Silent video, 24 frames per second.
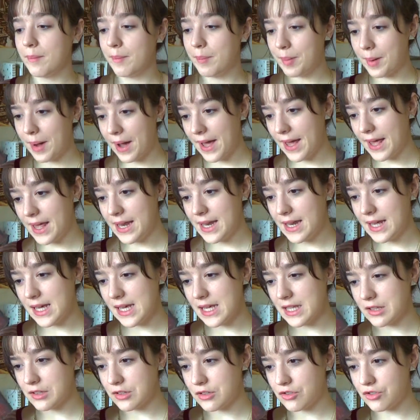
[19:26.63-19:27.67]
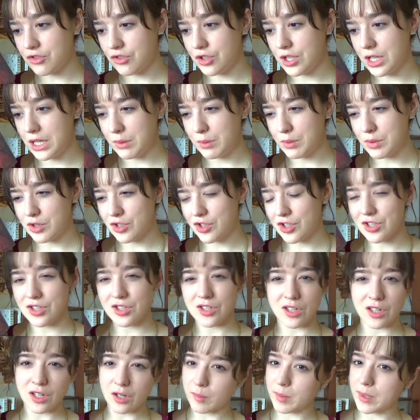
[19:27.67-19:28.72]
But it was
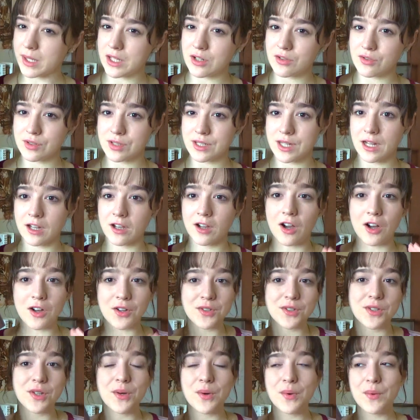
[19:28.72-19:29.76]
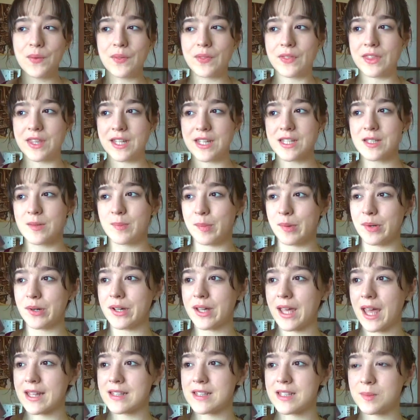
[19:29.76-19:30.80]
just a little bit interesting. Also, this
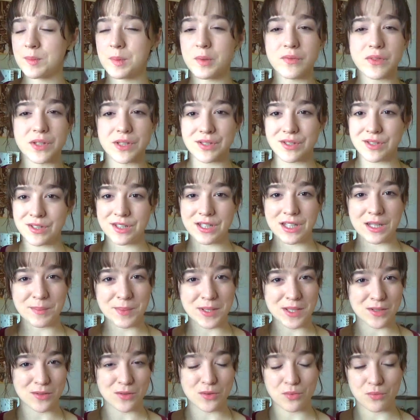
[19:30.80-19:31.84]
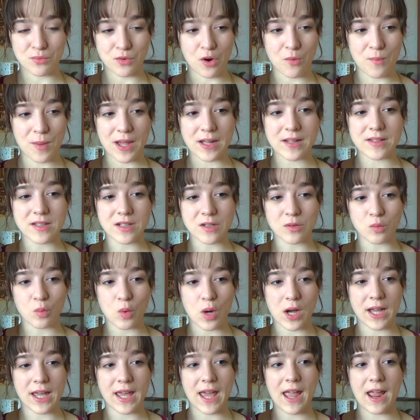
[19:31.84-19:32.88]
book had some of the steamiest romance in
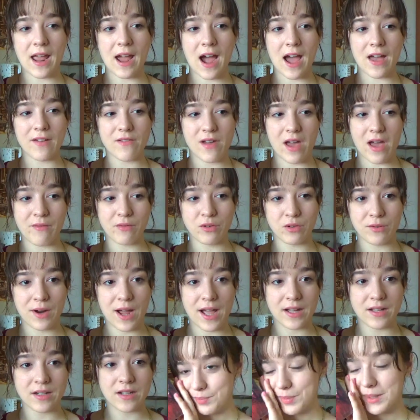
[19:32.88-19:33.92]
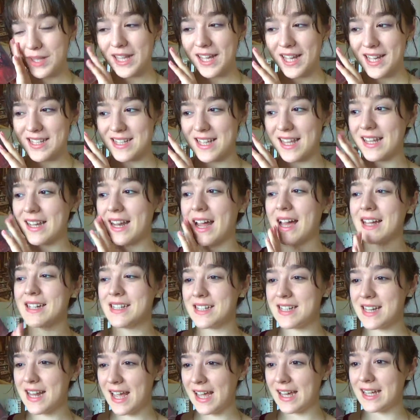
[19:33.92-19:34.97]
YA I've ever read. But like I said, I
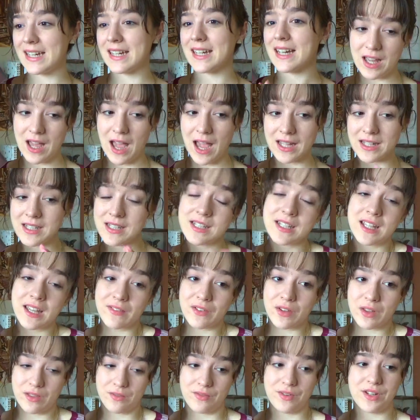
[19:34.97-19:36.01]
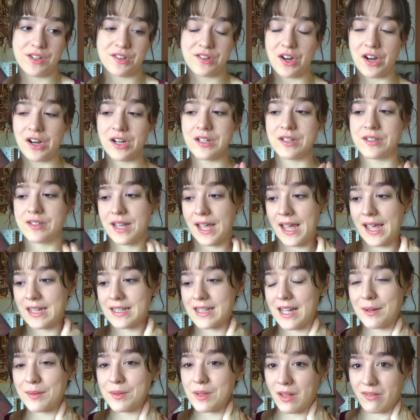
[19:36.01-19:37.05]
didn't hate it. I did give it 3 stars,
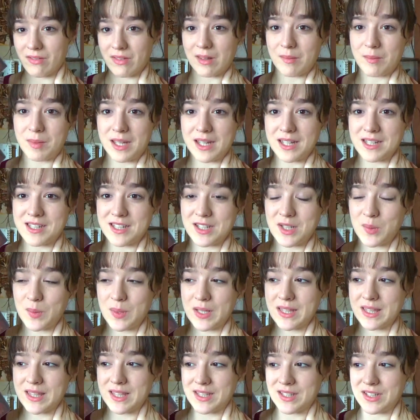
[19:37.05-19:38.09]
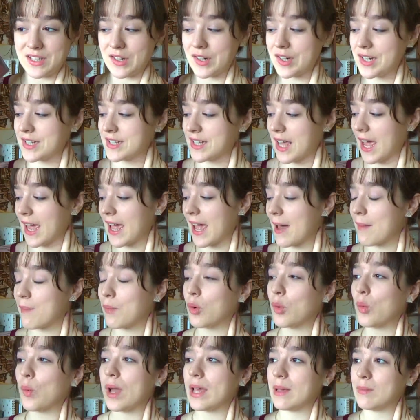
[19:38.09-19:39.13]
and I will definitely be continuing the series. I
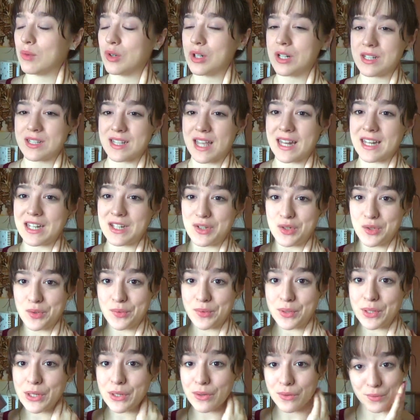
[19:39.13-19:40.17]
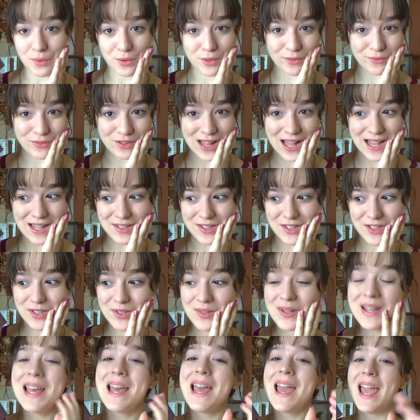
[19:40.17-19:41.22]
am way more excited to read Throne of Glass,
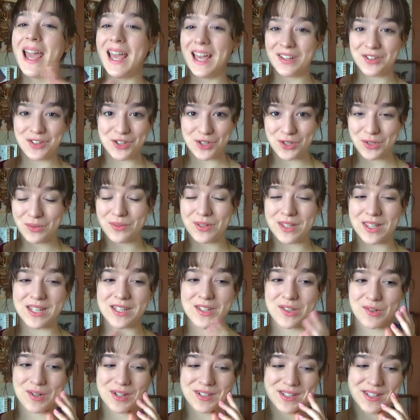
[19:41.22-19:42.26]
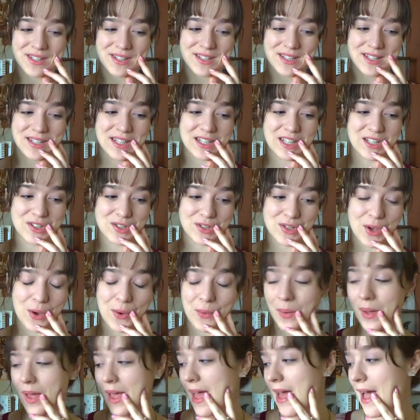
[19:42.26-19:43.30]
though, and her new release, Crescent City.
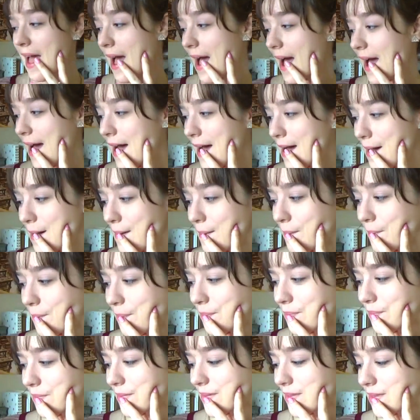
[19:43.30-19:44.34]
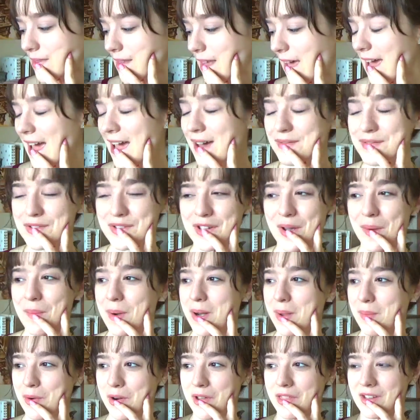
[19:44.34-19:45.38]
So, I have so
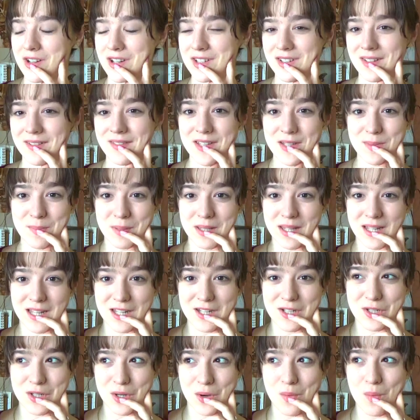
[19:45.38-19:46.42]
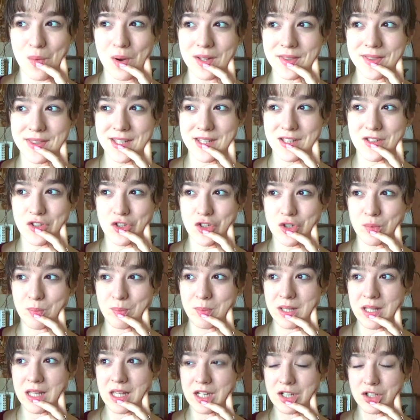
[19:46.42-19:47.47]
many more thoughts on this, but like, I don't want this to
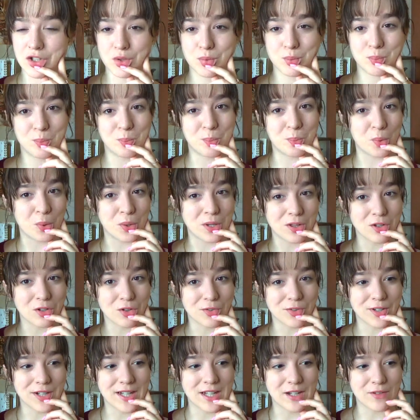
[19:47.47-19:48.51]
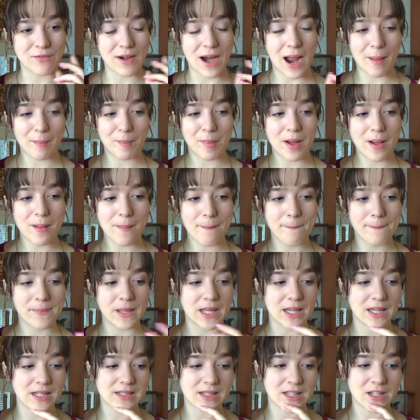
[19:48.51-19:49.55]
be a spoilery wrap-up,
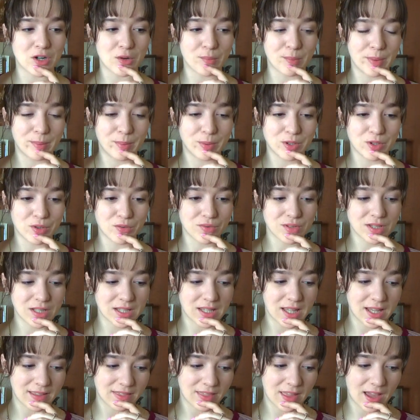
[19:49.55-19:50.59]
because I know people don't really like